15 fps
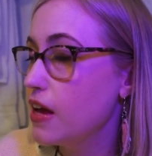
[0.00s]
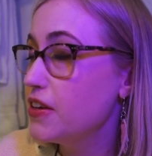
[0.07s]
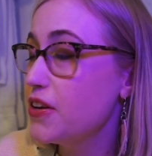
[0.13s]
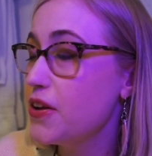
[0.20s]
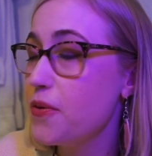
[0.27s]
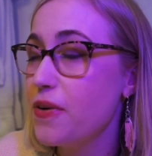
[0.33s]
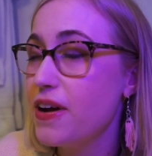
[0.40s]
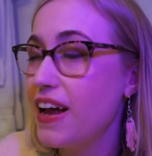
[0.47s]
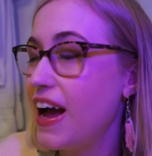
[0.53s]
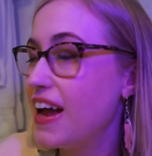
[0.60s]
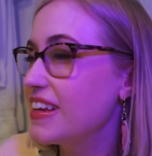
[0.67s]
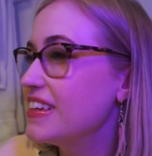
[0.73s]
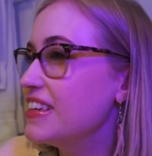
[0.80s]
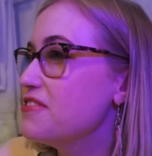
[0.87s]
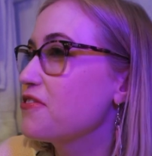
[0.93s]
You know what? I
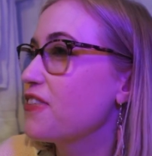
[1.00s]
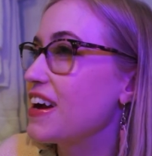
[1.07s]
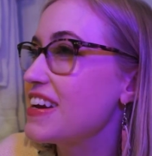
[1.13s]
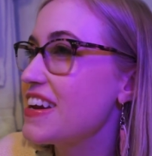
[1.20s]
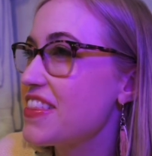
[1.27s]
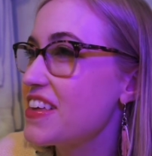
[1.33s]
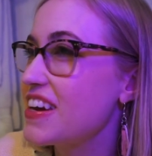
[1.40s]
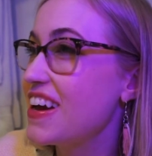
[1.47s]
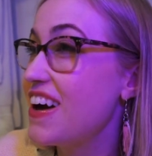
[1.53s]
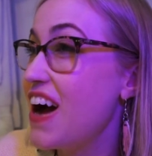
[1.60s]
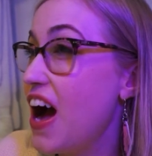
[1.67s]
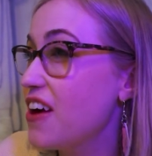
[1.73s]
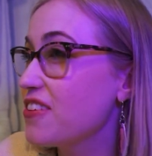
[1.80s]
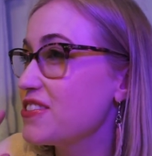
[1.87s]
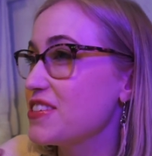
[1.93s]
didn't even write nothing down.
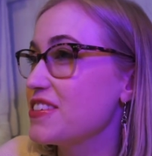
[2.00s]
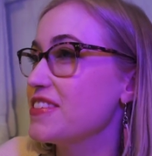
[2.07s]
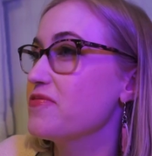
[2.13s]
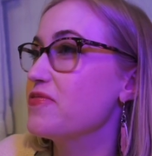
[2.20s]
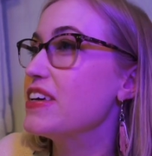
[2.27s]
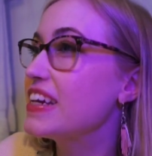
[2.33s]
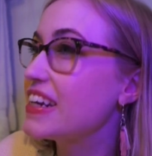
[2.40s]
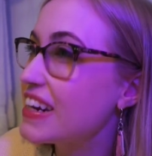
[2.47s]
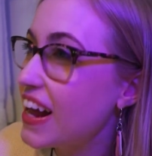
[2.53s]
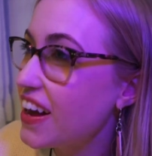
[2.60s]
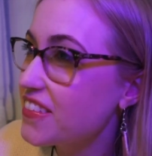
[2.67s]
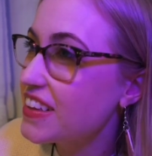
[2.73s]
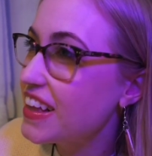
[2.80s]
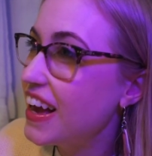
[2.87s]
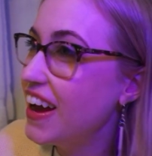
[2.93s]
I was just speaking it
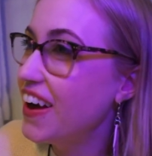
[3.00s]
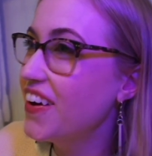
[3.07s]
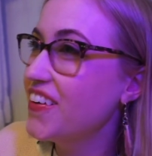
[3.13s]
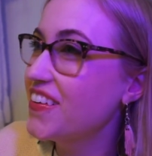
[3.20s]
out loud.